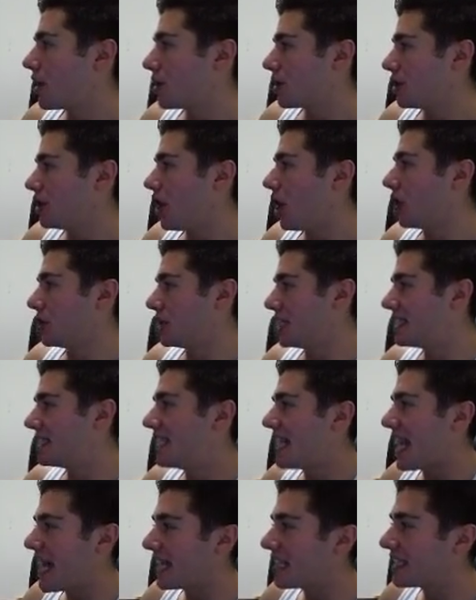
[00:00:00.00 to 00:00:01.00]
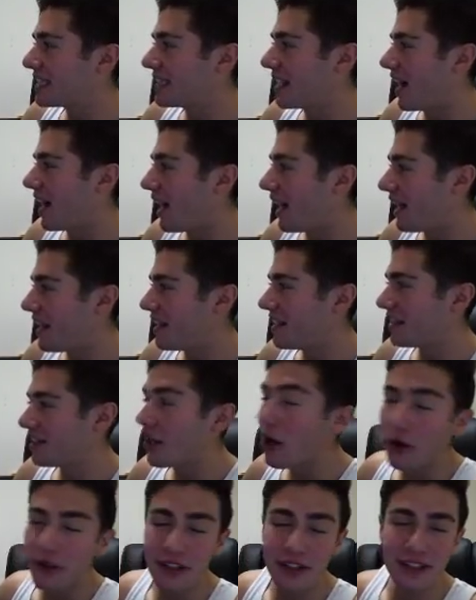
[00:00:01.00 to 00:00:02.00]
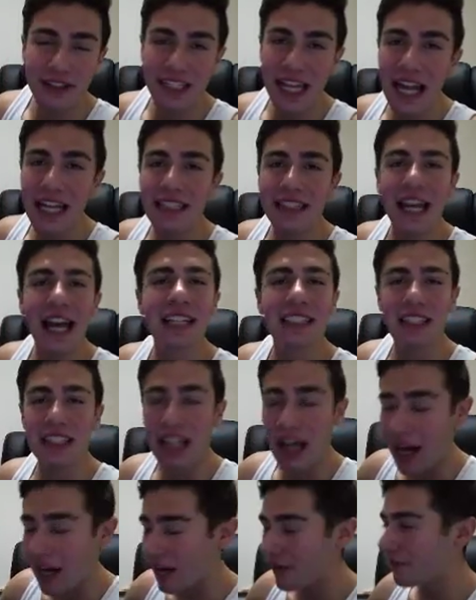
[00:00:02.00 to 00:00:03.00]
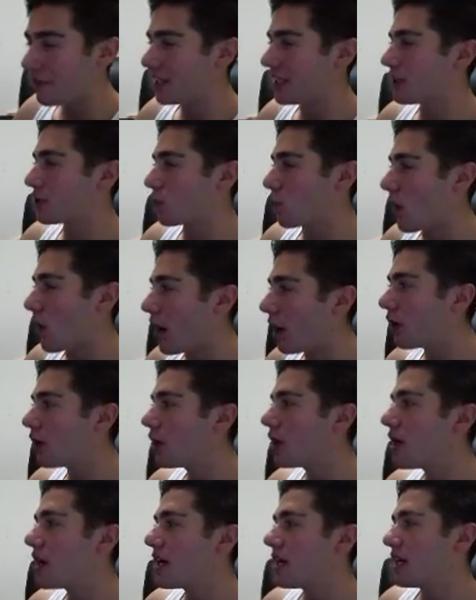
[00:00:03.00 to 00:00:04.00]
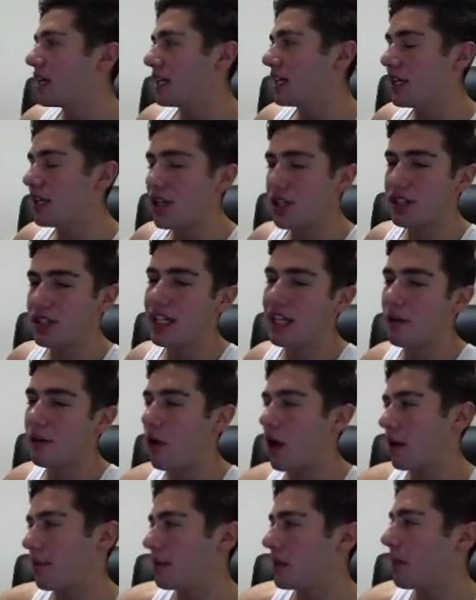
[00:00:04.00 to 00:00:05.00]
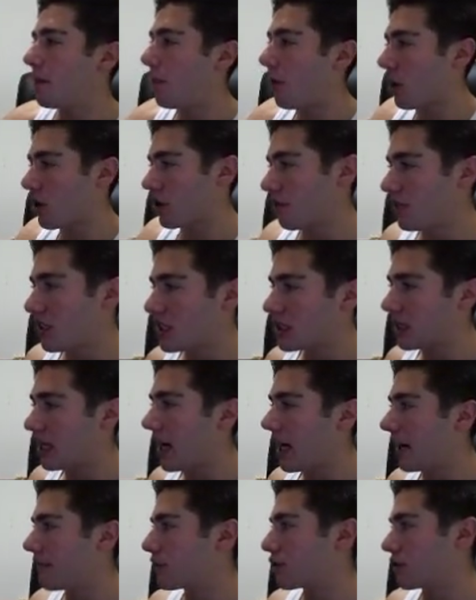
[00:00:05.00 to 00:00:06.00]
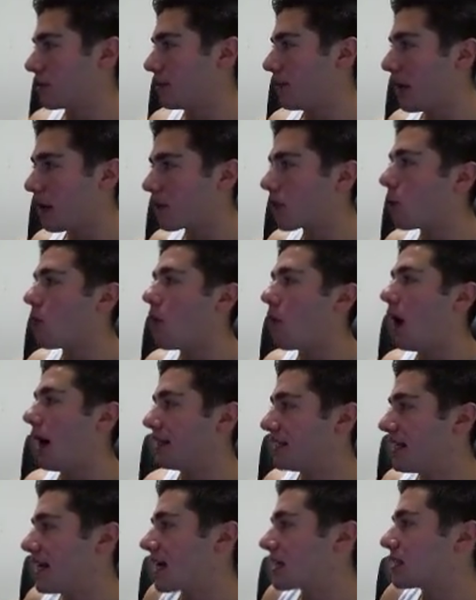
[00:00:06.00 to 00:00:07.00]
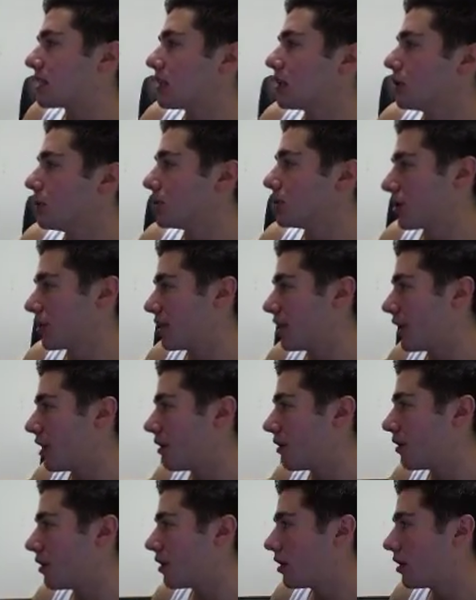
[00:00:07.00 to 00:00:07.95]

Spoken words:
Yo, did Teg die? No, Teg's alive. He is well. He just didn't want to be a part of this live stream. I don't know why. Teg's a loser, you know?